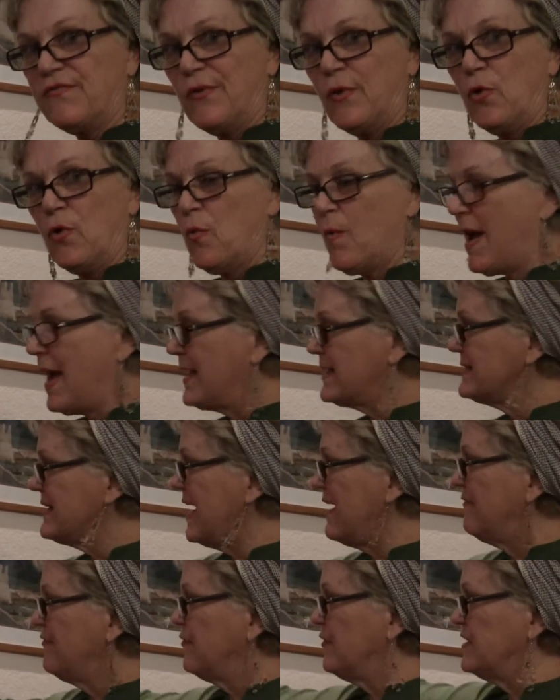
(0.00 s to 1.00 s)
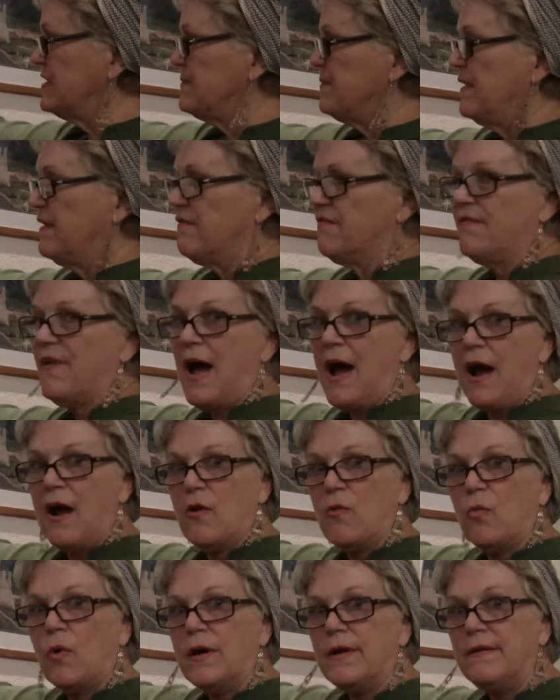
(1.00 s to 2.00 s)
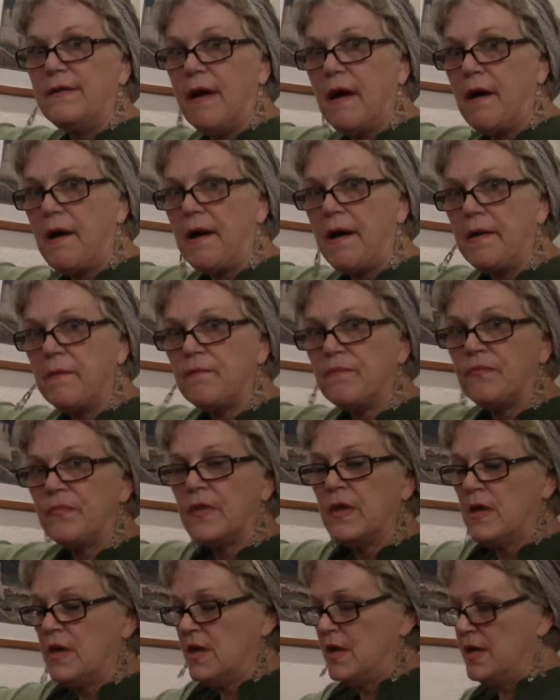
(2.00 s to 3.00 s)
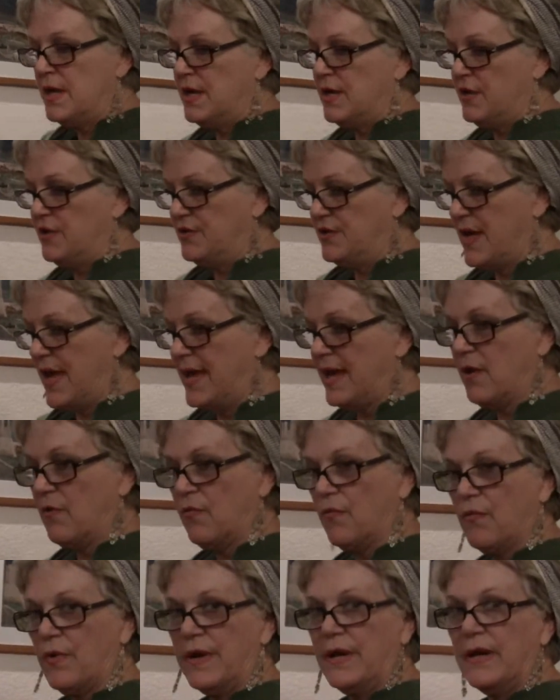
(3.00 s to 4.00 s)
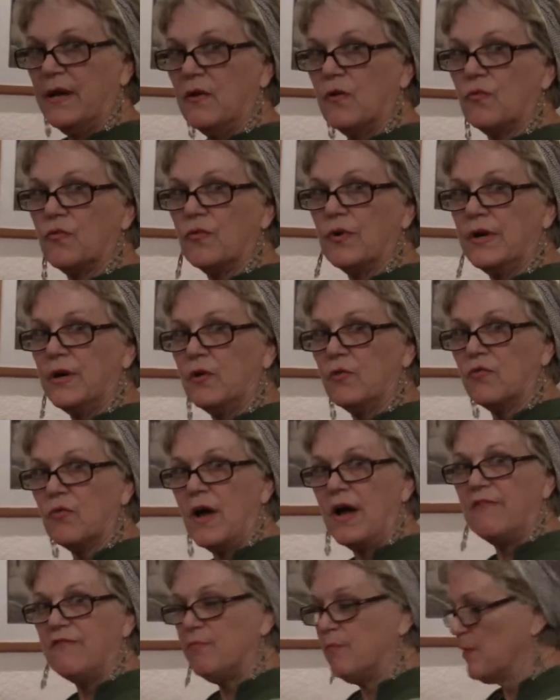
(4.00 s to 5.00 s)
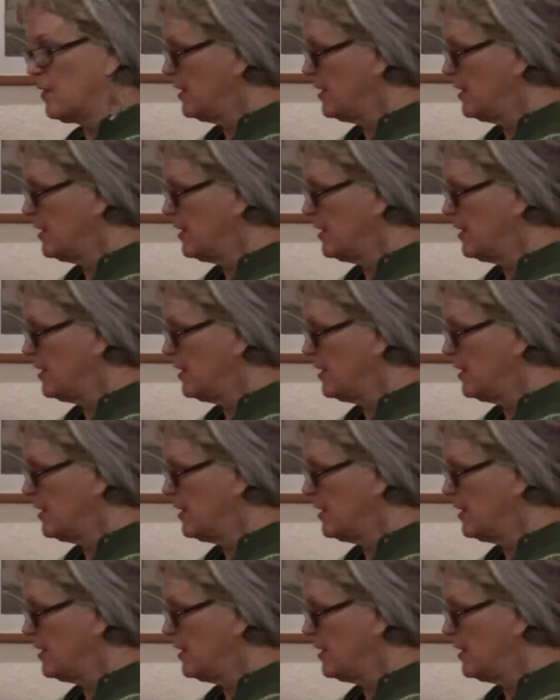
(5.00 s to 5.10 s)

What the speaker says: floor wax after it's been fired one time. You take a real rough